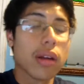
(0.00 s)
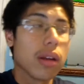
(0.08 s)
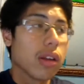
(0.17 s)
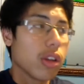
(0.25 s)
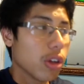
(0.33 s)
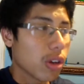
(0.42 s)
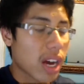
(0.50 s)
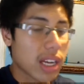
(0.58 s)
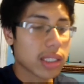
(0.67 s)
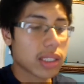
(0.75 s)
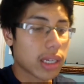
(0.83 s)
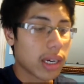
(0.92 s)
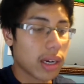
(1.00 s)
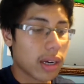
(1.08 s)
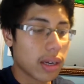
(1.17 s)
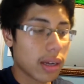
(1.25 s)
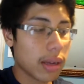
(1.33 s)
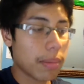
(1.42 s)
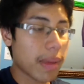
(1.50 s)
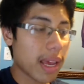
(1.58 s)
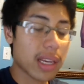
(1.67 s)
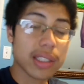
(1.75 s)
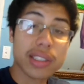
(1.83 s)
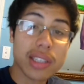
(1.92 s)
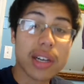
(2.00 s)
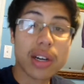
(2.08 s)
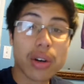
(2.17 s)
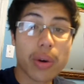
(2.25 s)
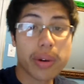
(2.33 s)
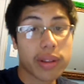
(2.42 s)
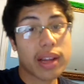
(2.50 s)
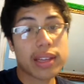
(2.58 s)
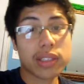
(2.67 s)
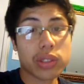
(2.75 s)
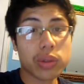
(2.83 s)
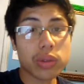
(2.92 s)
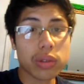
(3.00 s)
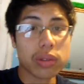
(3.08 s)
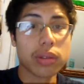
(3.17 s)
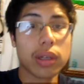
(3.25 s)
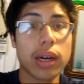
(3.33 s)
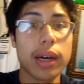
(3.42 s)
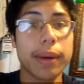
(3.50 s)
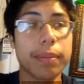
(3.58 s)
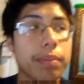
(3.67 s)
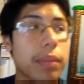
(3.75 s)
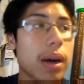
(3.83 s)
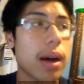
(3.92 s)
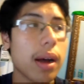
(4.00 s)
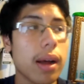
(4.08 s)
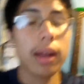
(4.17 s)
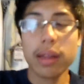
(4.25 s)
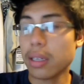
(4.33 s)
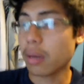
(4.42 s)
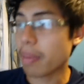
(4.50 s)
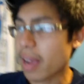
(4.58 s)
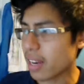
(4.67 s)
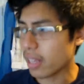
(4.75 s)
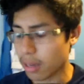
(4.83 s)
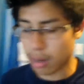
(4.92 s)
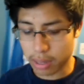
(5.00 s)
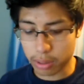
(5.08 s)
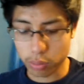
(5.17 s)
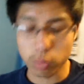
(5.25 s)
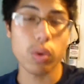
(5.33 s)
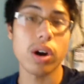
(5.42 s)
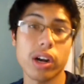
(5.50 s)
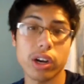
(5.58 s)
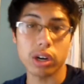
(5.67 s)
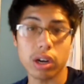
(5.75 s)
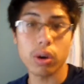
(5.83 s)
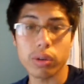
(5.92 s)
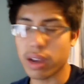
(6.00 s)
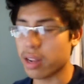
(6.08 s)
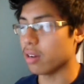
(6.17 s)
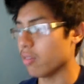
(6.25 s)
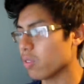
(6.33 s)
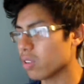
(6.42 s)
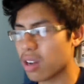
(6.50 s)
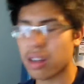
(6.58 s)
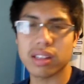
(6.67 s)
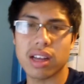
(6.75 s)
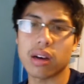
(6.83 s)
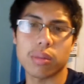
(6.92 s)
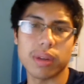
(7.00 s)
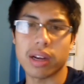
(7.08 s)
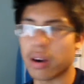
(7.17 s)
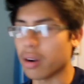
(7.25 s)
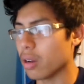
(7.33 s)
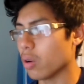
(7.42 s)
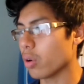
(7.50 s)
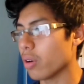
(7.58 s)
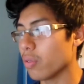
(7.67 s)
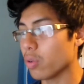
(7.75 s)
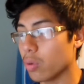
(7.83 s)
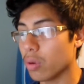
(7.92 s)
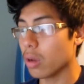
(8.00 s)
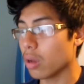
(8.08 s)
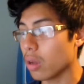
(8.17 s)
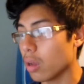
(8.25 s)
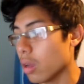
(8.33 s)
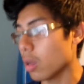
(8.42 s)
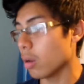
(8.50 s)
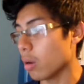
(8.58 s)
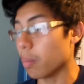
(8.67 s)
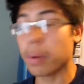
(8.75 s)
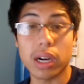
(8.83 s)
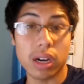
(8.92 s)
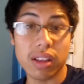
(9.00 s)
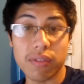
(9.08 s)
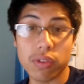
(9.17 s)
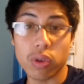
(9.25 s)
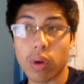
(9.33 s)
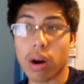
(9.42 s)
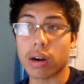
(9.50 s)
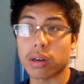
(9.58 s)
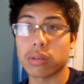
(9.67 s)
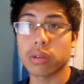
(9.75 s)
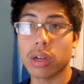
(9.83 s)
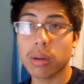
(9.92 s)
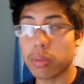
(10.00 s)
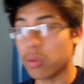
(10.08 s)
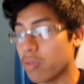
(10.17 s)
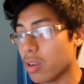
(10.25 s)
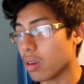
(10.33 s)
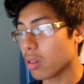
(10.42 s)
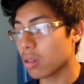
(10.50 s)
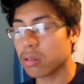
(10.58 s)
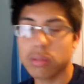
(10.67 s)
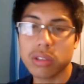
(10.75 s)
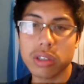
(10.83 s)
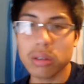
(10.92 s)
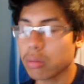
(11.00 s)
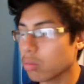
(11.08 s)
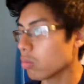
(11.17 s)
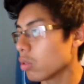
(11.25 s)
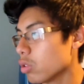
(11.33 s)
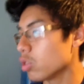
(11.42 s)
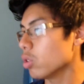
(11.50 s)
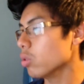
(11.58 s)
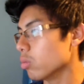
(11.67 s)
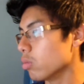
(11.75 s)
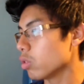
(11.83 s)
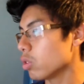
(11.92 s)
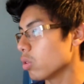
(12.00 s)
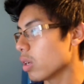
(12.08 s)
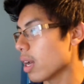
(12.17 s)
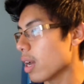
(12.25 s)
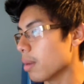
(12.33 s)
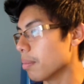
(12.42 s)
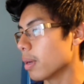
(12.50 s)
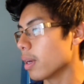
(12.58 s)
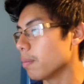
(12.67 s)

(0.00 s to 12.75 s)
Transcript: you guys uh, may consider going to that school. Um, depending on where you're located. If you're not in the LB area, or if you, but if you are gonna move here, then you know, shoot, shoot ahead. But